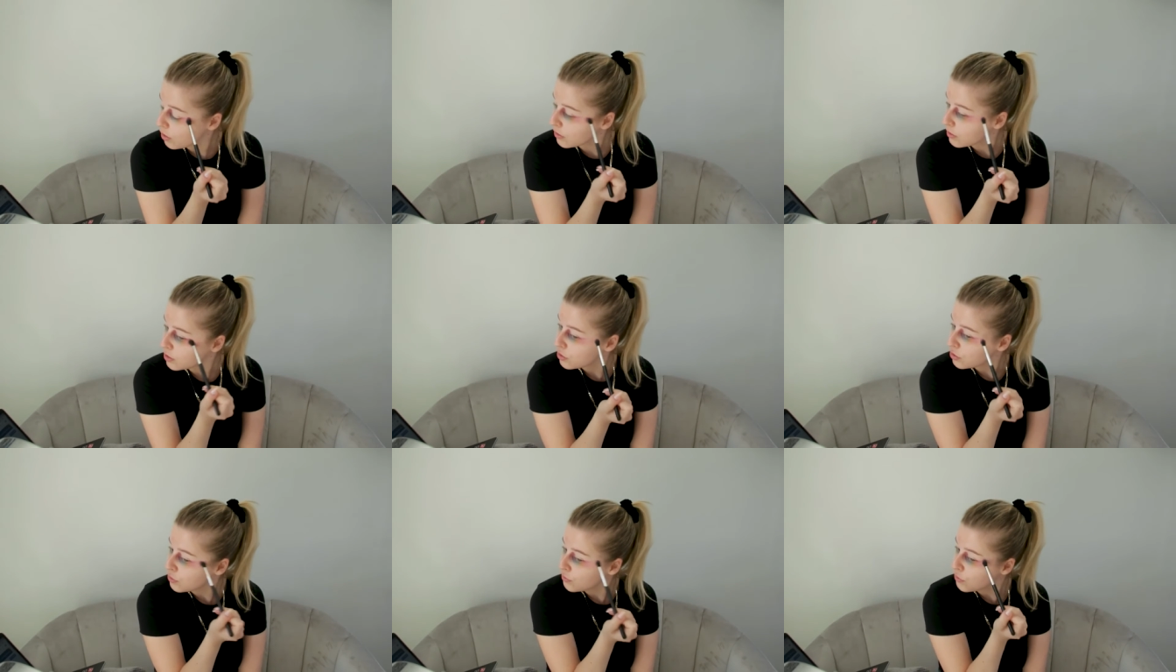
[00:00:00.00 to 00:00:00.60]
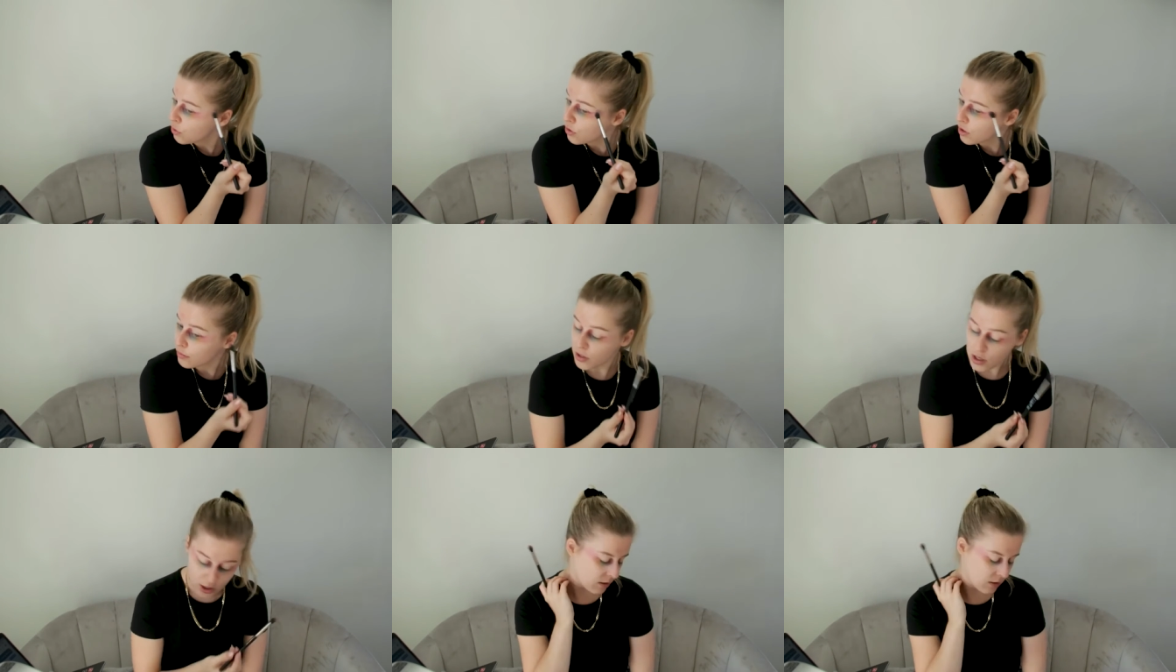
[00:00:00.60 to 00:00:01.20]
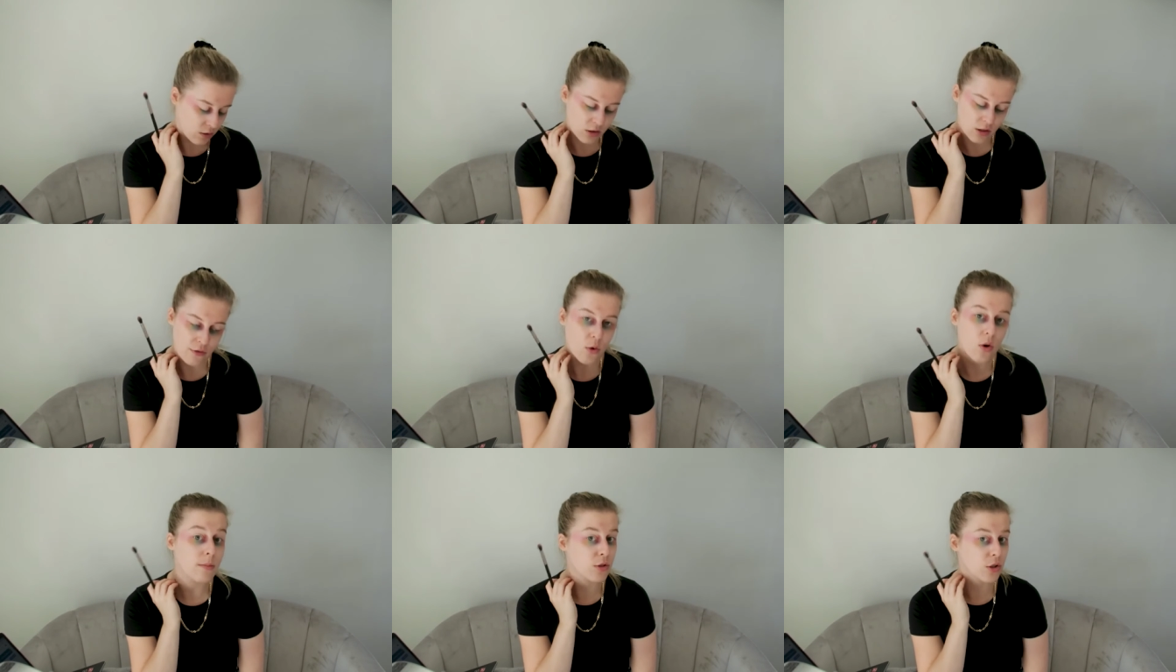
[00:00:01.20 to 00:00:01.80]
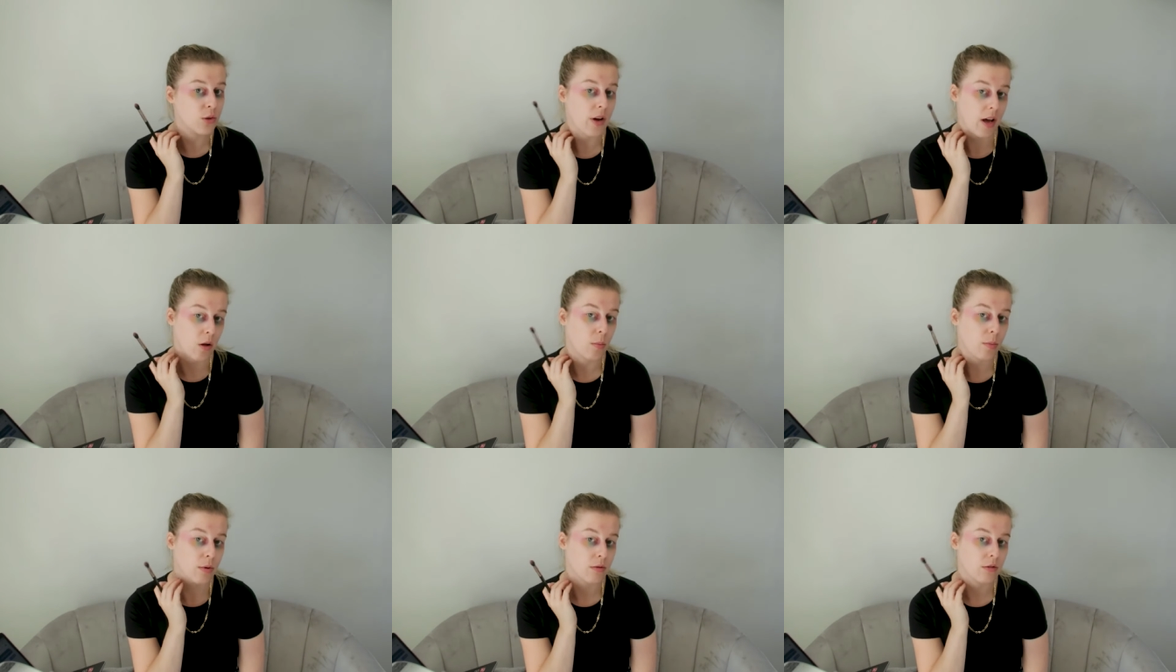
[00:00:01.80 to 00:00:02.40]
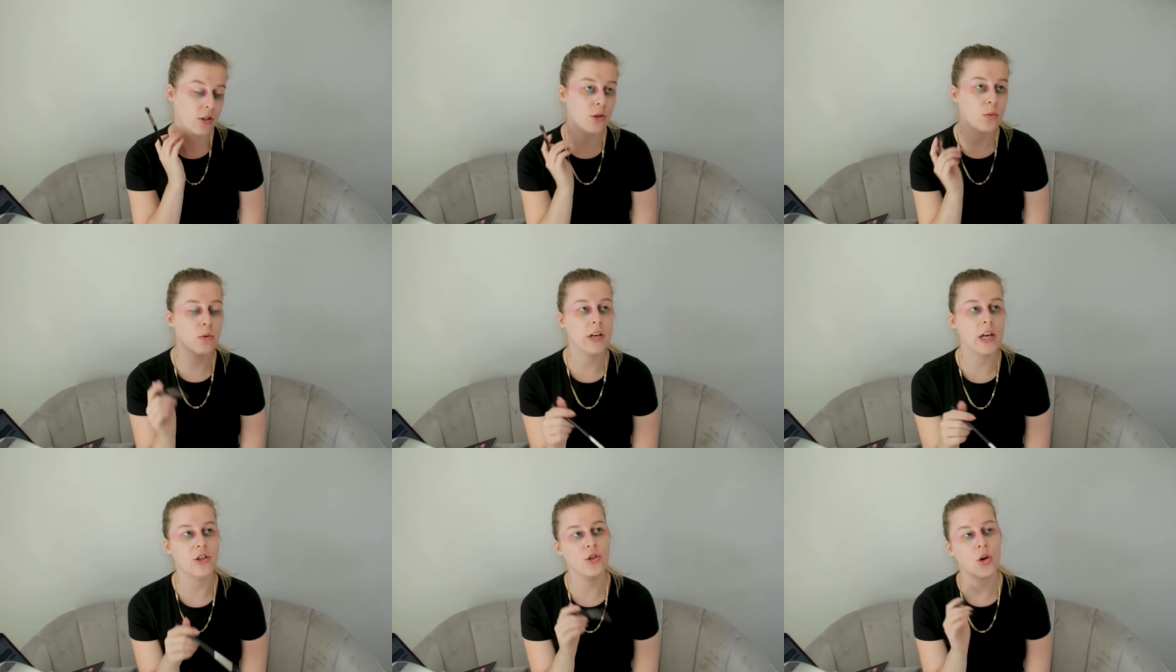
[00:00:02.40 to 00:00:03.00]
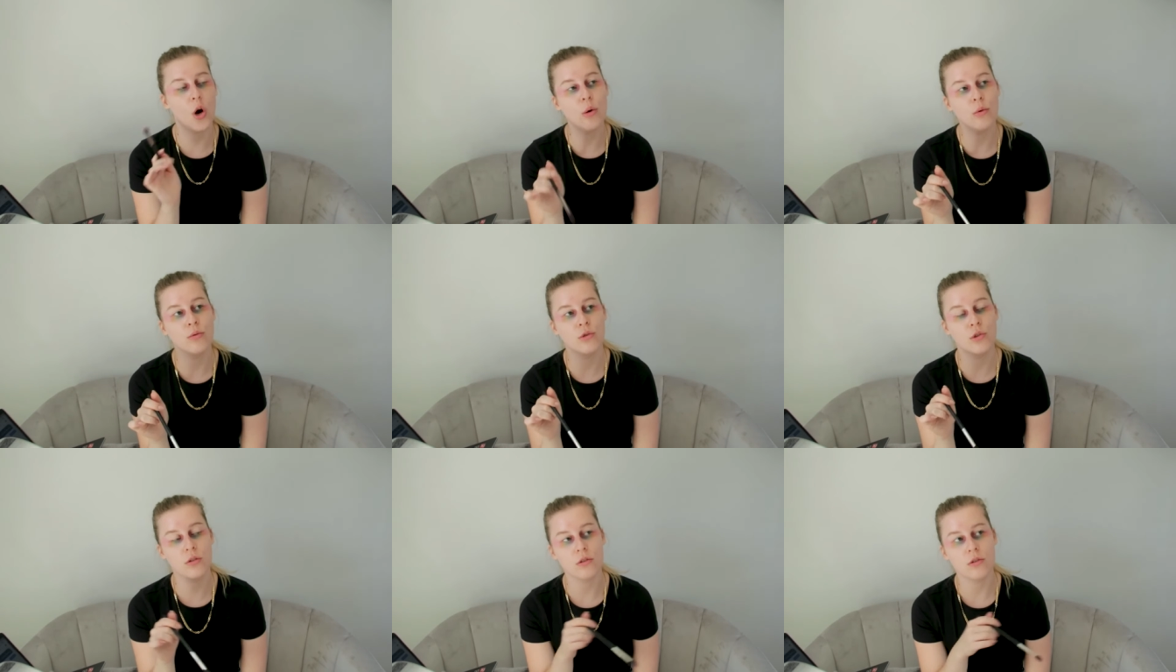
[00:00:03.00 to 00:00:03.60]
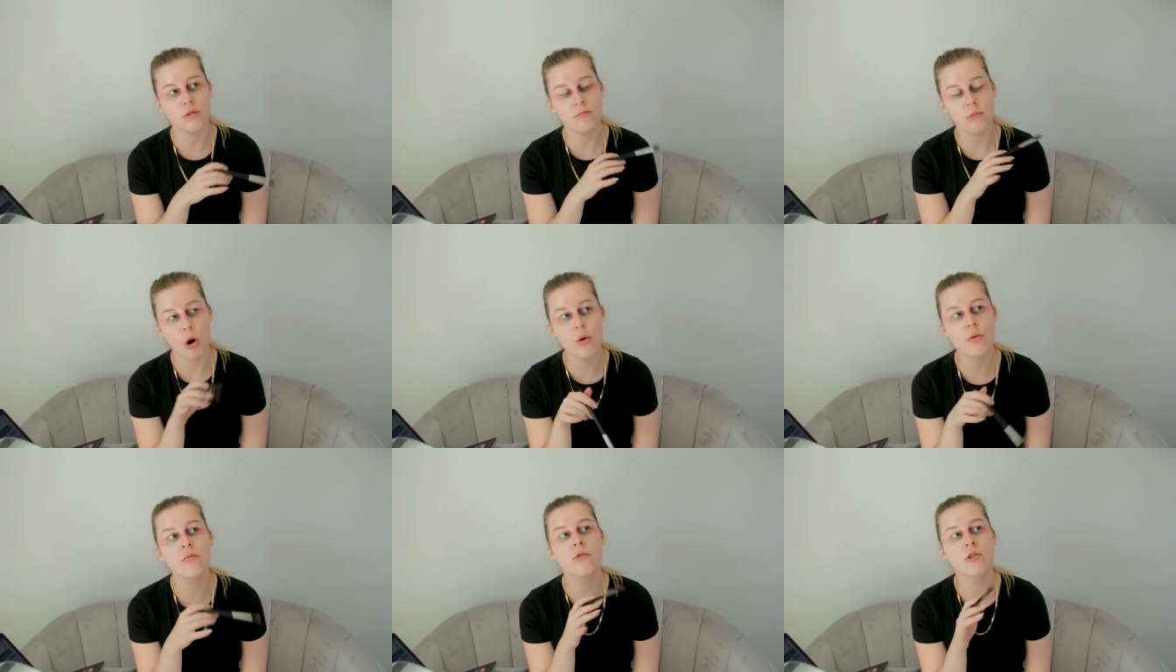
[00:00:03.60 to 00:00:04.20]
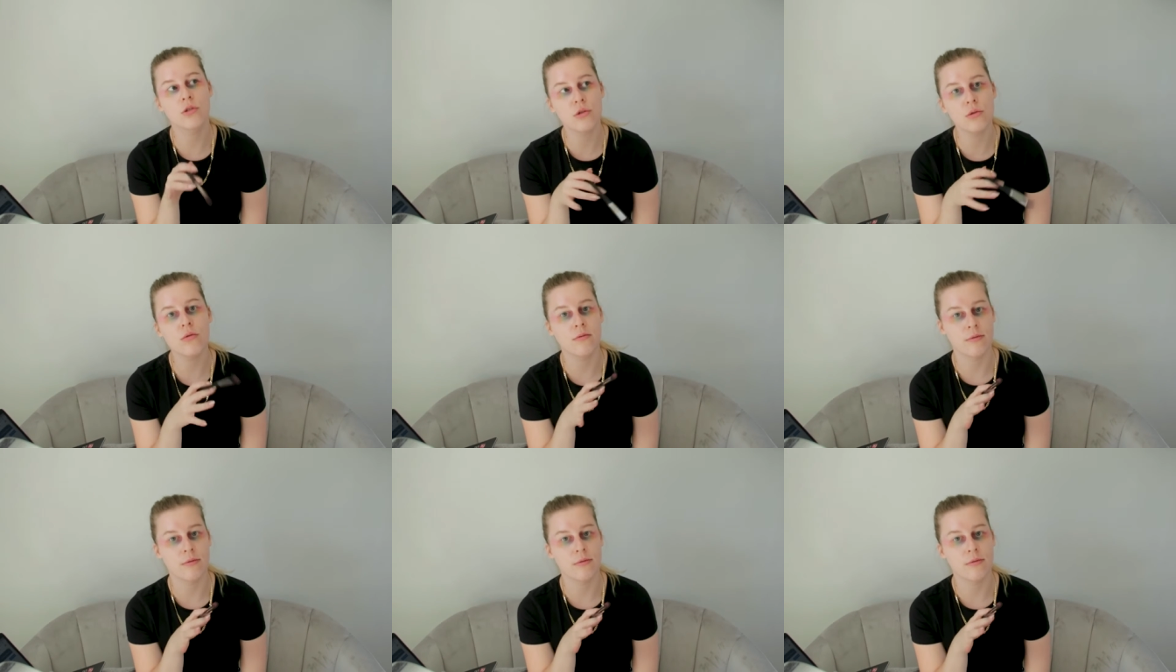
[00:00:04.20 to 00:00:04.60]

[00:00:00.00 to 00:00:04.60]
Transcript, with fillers: on the student forum because the forums do help. You will get your own own student